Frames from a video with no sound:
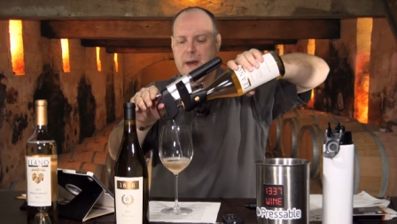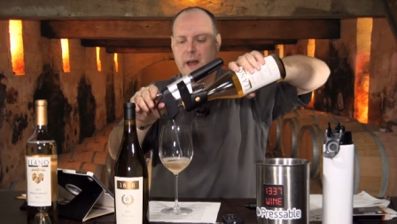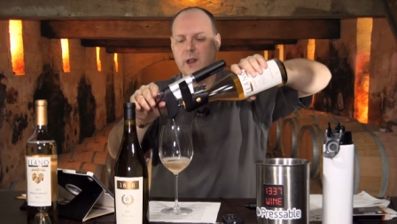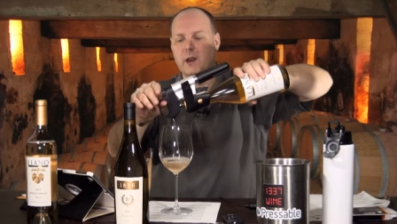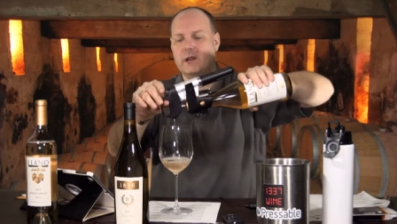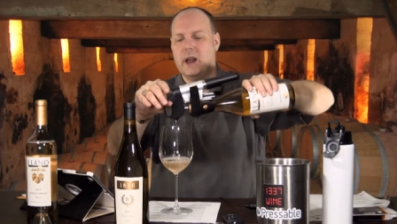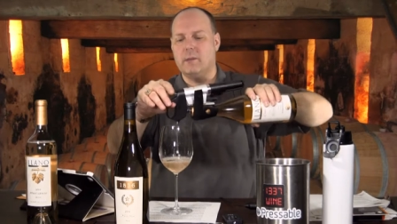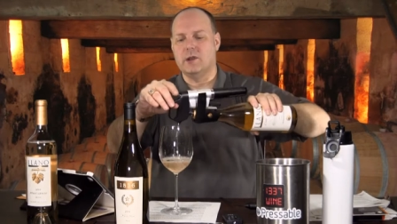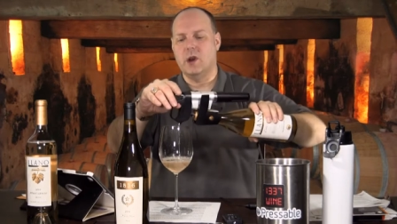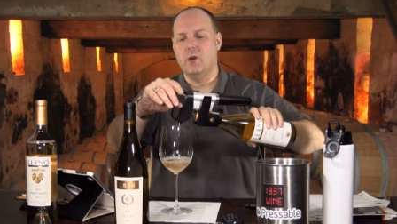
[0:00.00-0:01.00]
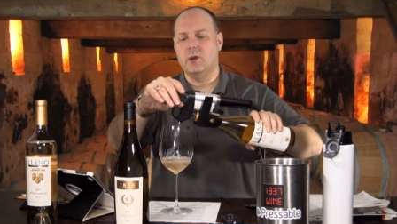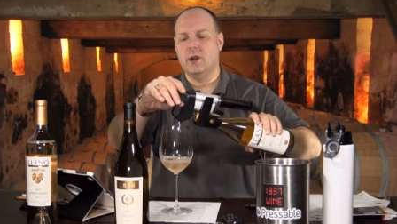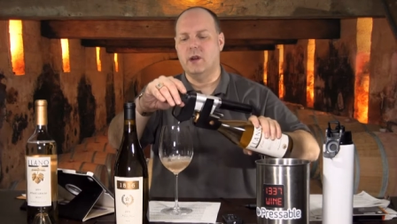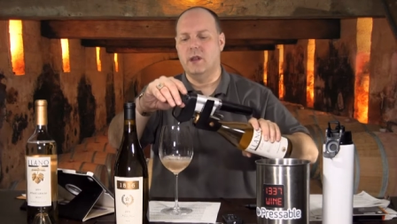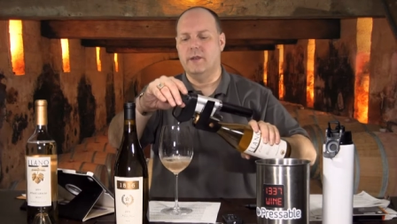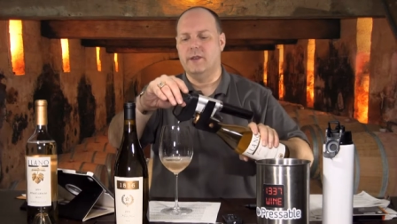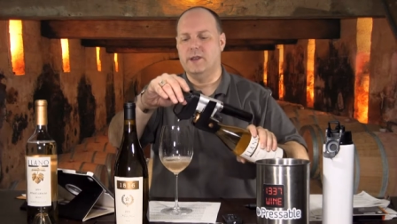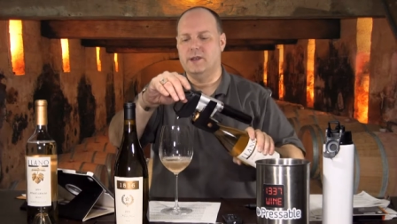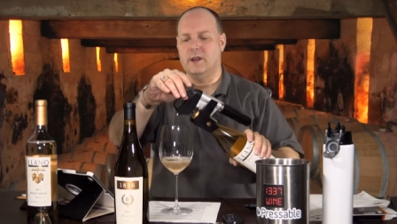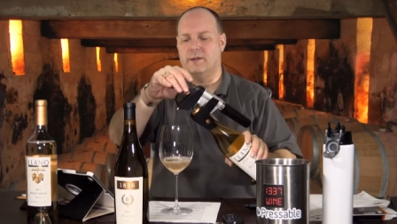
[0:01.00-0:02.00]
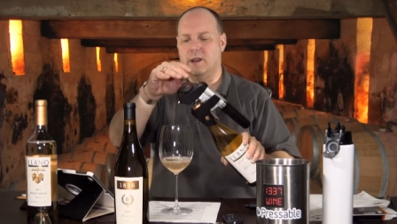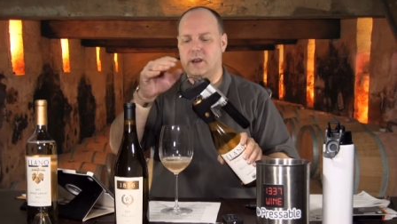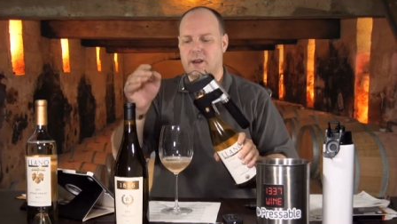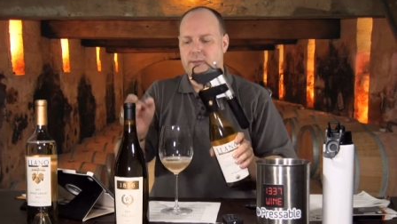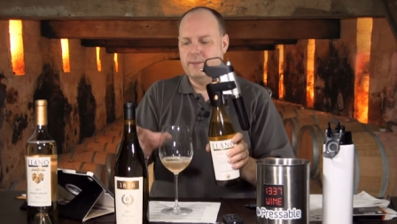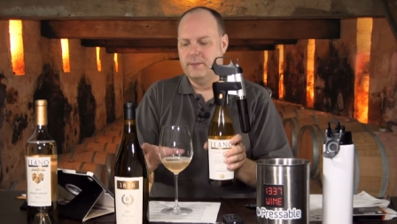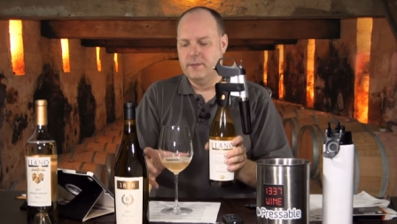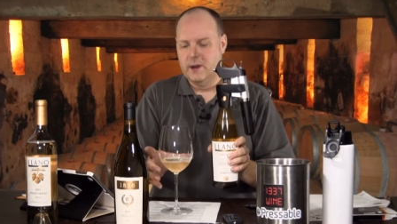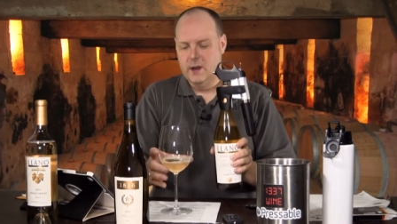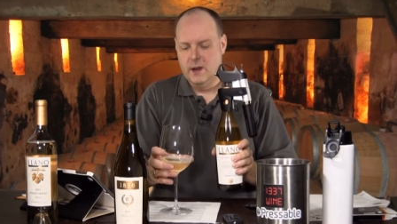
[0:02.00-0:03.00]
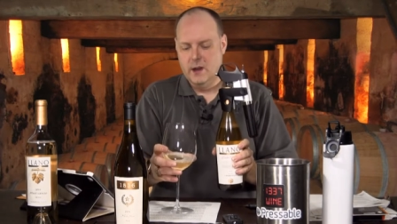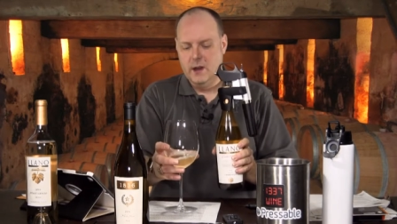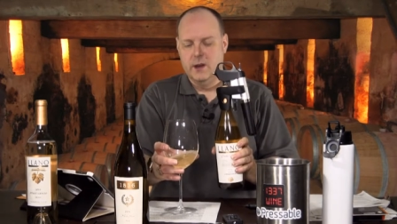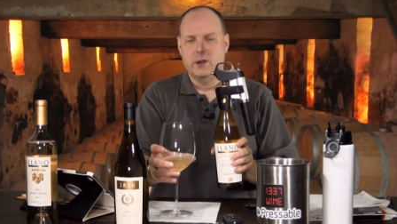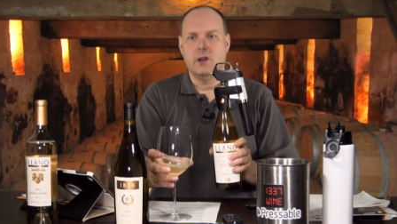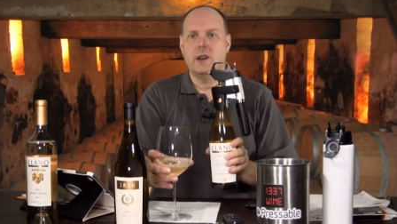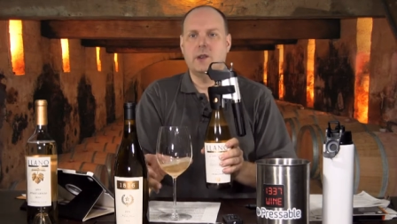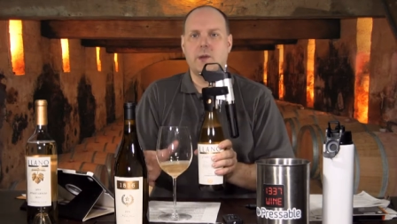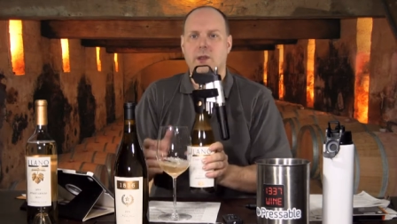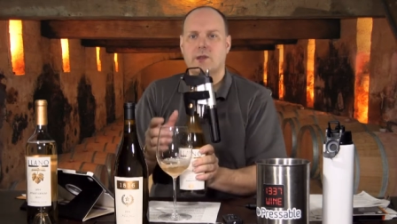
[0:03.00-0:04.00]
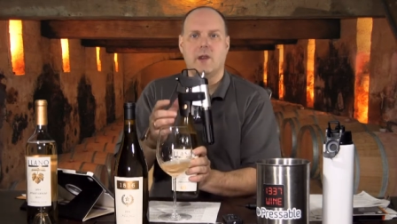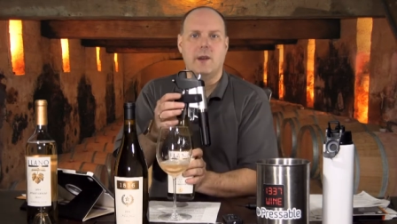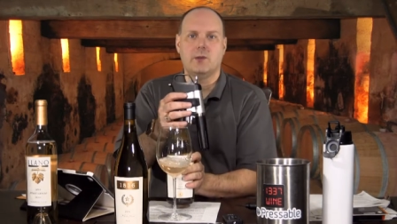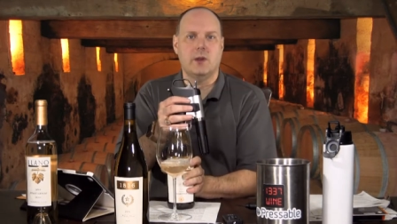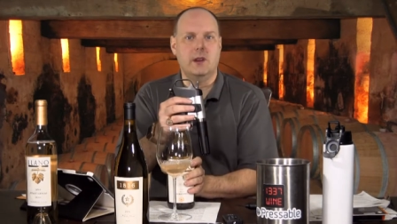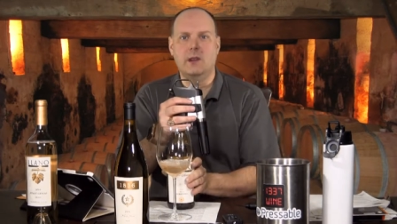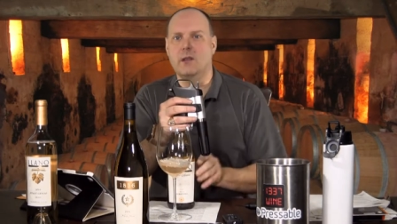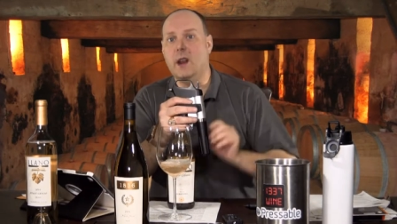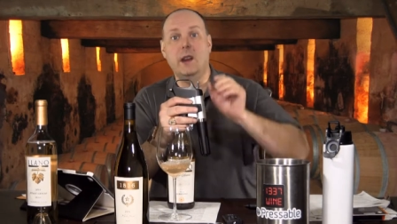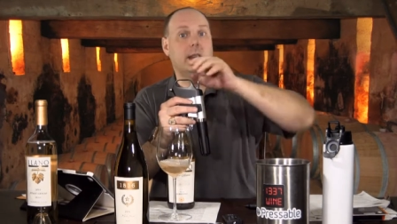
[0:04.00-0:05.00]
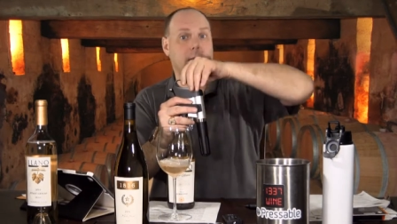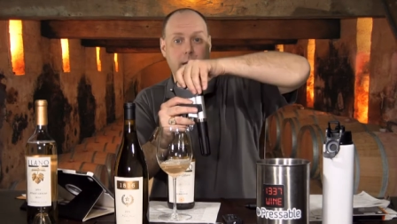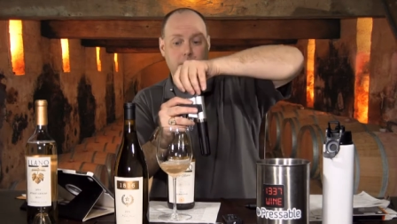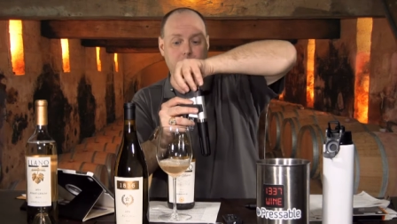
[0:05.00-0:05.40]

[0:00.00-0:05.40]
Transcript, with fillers: malo and how much oak and all that fun stuff they did. Chardonnay is one of those grapes where you can do anything.